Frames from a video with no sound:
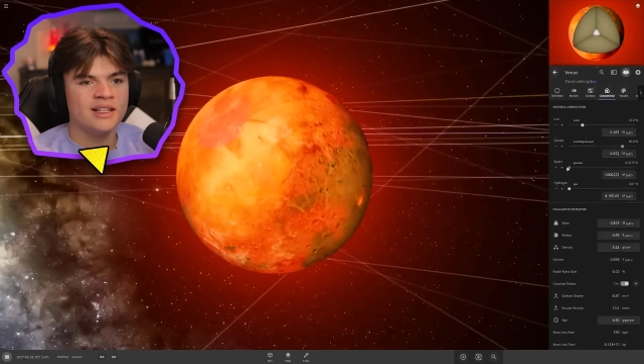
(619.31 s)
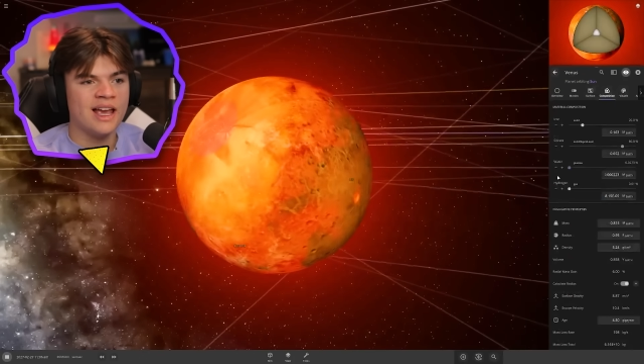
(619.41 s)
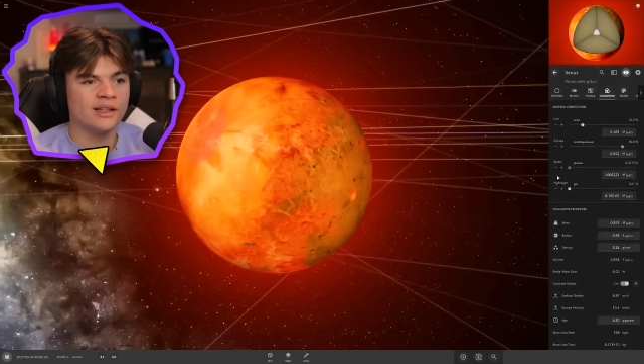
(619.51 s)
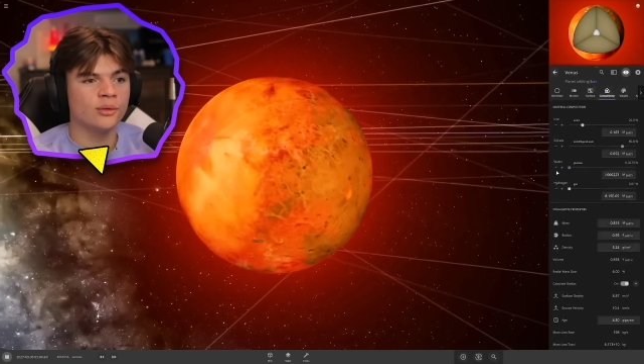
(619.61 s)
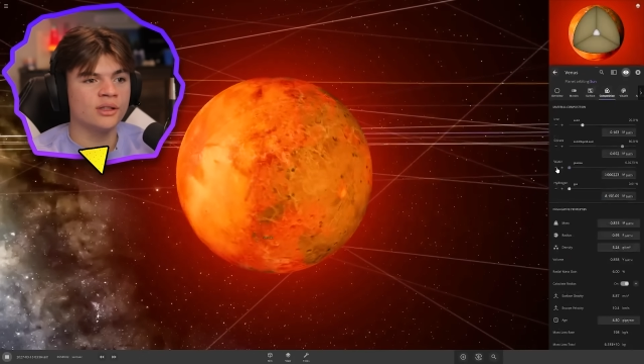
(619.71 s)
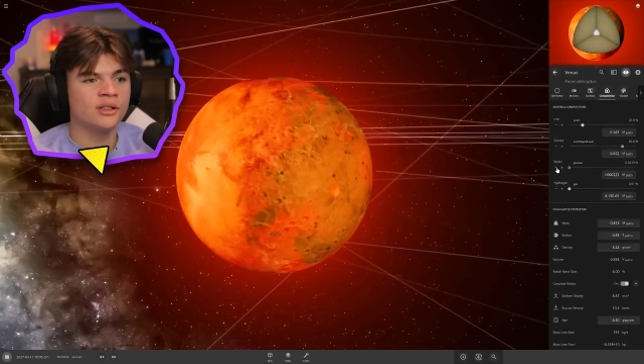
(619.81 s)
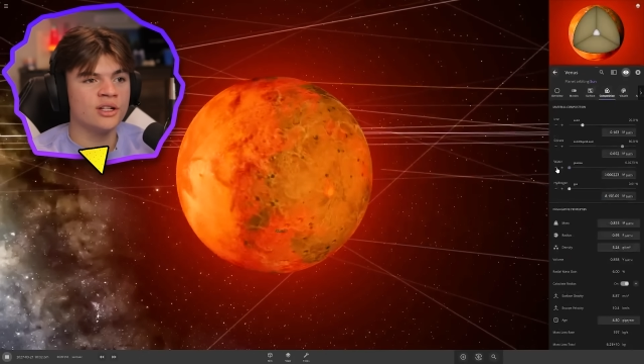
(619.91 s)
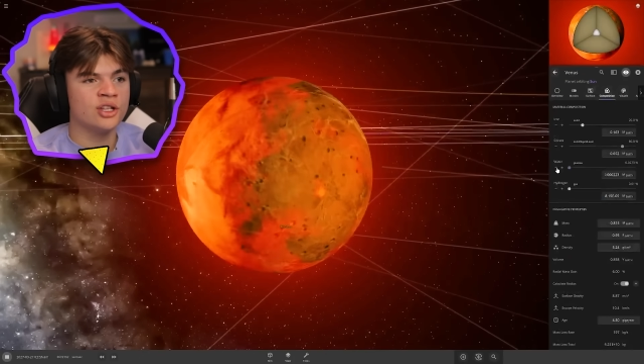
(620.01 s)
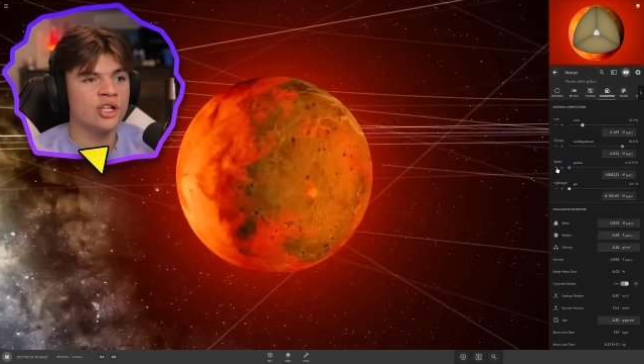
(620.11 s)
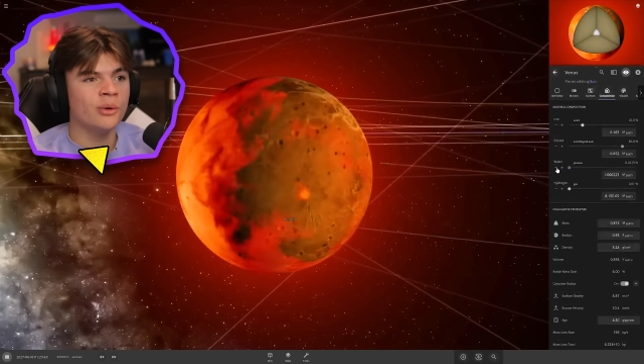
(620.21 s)
Yeah, so it's,
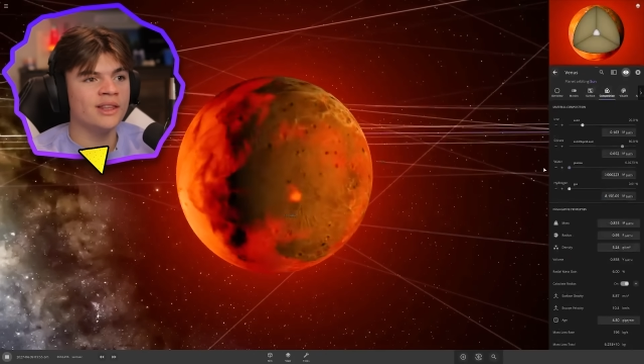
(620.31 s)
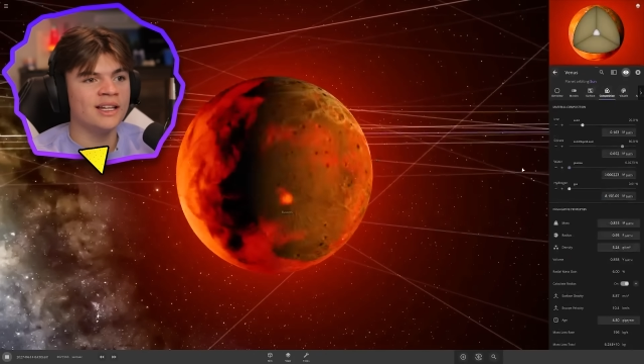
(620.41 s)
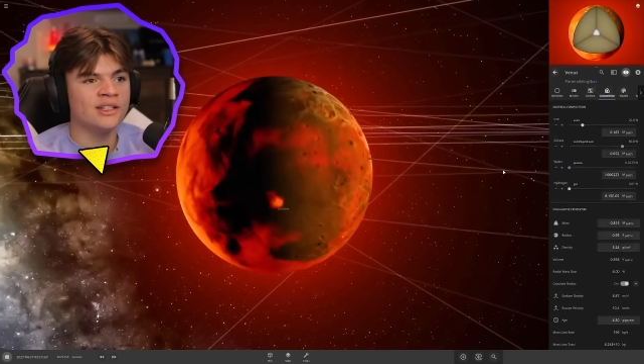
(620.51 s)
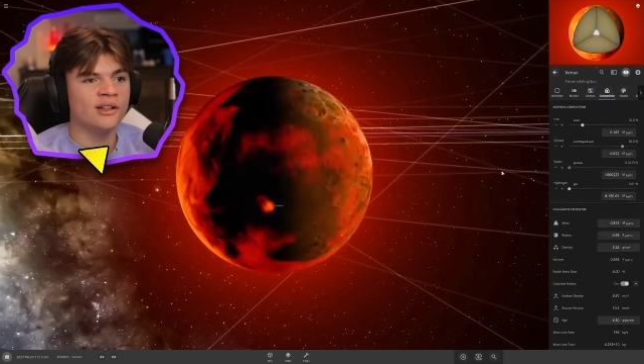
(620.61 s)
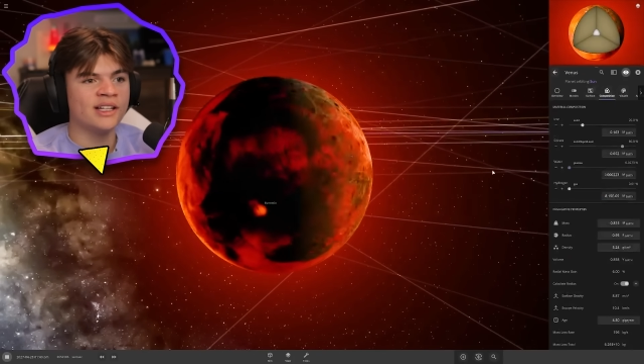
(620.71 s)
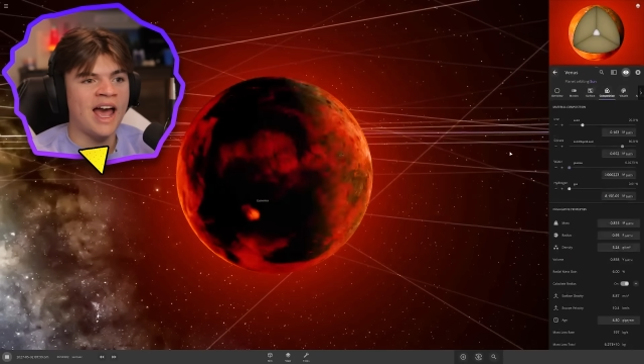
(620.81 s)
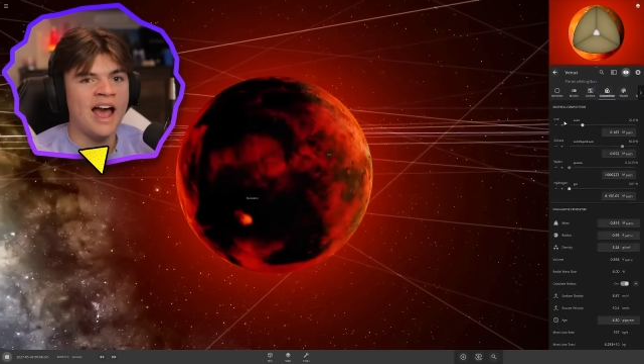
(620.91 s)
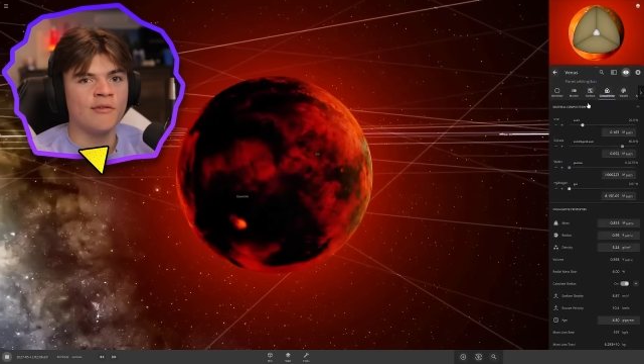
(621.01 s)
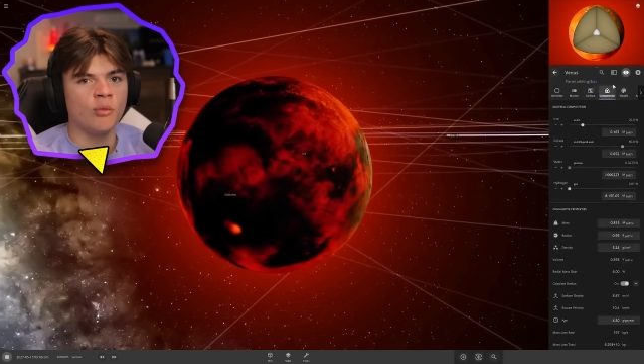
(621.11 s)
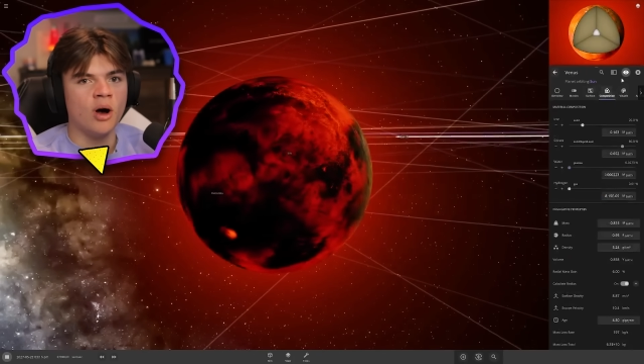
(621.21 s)
it's showing that it does
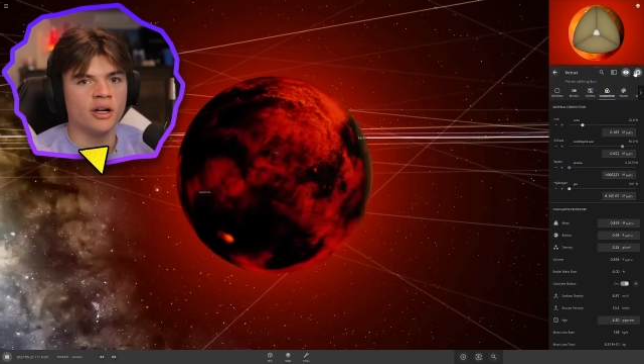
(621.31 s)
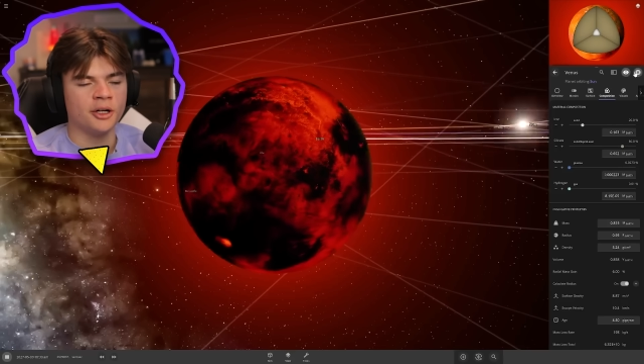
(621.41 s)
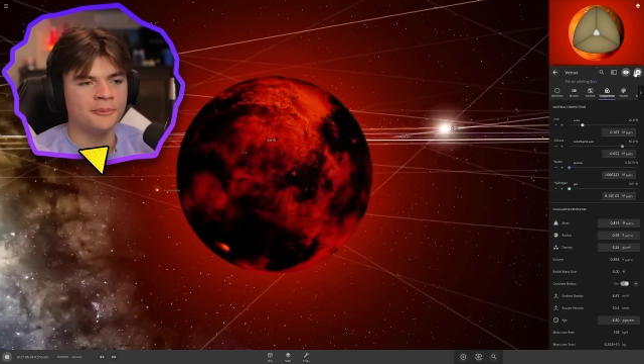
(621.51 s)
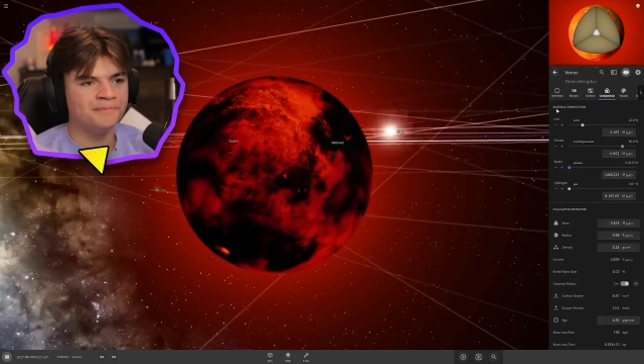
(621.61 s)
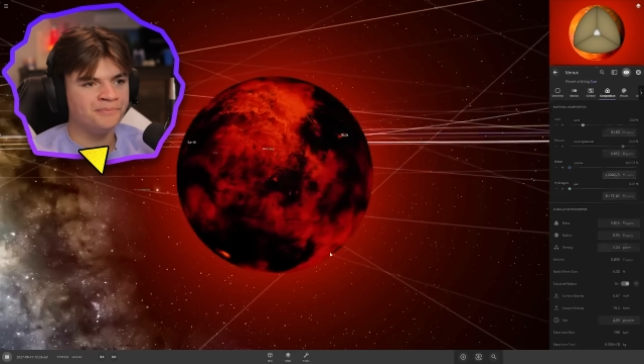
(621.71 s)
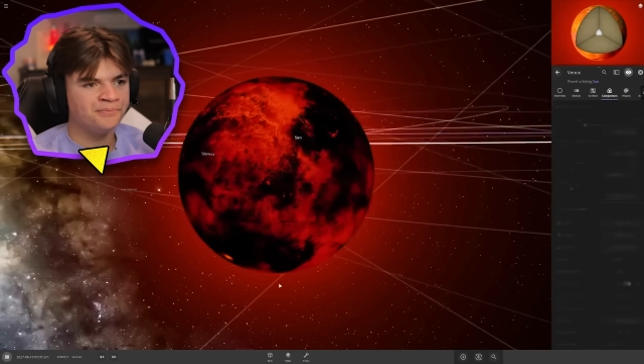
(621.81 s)
have water.